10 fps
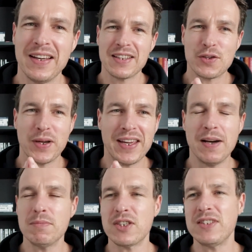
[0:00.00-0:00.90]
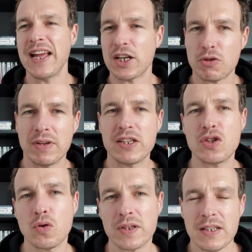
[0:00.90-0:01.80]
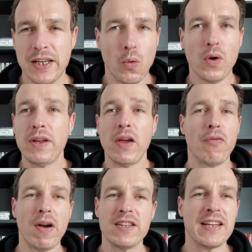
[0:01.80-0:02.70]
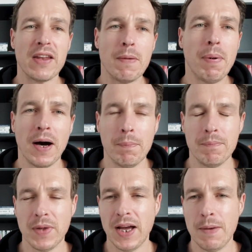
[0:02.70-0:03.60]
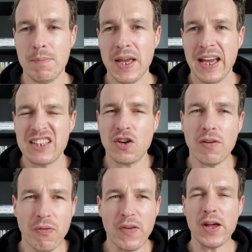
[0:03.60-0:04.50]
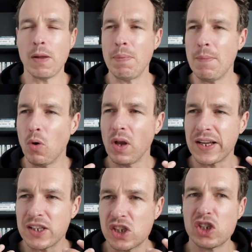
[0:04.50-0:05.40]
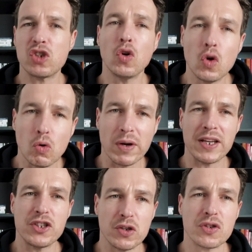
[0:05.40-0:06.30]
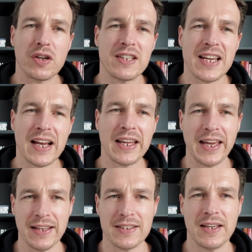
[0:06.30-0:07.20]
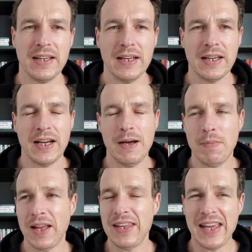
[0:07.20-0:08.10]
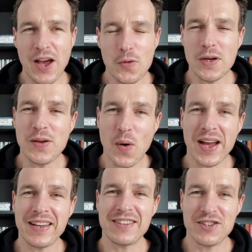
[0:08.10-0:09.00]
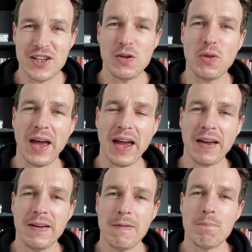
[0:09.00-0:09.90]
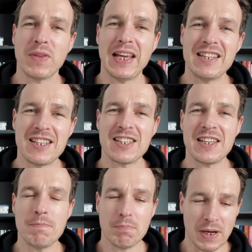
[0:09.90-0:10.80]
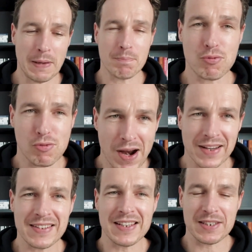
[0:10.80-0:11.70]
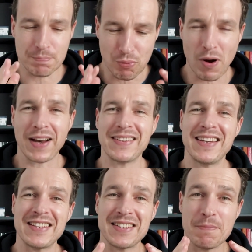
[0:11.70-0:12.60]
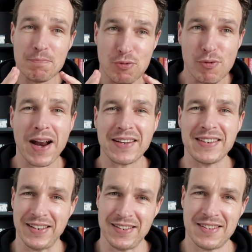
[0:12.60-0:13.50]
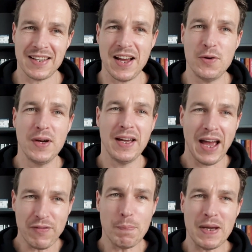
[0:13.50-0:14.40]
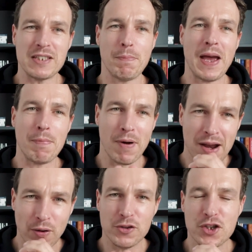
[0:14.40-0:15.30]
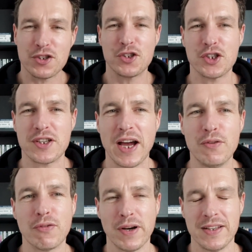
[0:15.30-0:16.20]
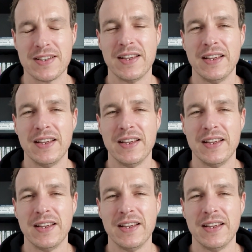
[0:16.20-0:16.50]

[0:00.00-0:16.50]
So it comes as naturally as talking to one of your friends down the pub. It's got to feel a bit more like a story as you're sort of telling it. And the only way to do that is to simply practice, practice, practice. So have your piece of paper out and just go for it.